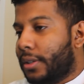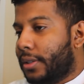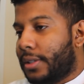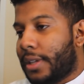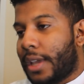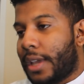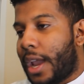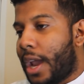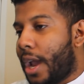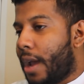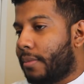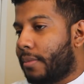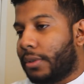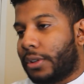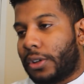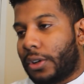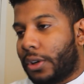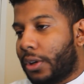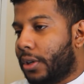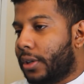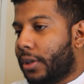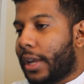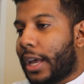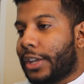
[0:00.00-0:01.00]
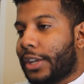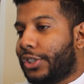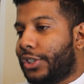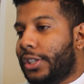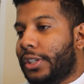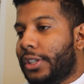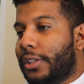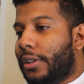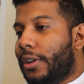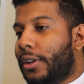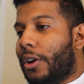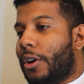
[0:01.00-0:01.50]
damn, the girl that
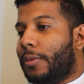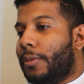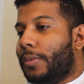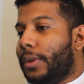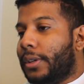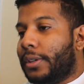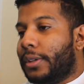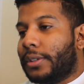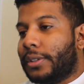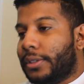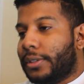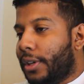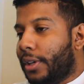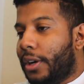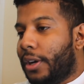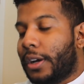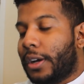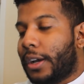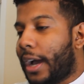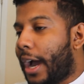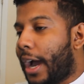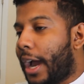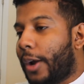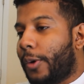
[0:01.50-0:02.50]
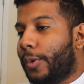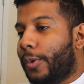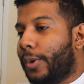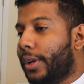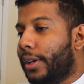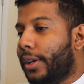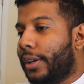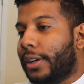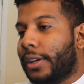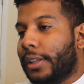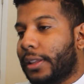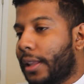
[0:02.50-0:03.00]
cheated on me, Young
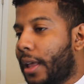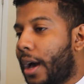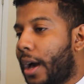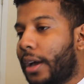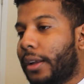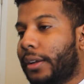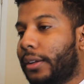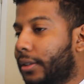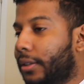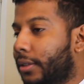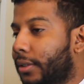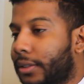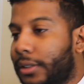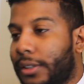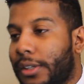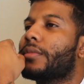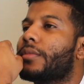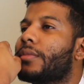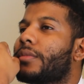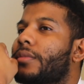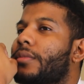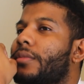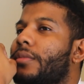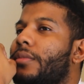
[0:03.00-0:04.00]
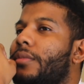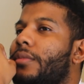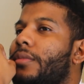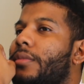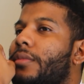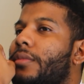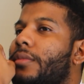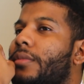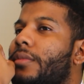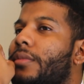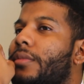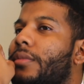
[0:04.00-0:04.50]
Kyrie, Kalani. No
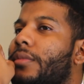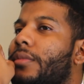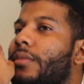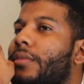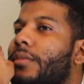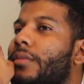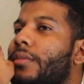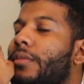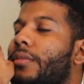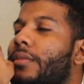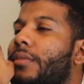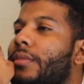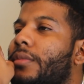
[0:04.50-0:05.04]
average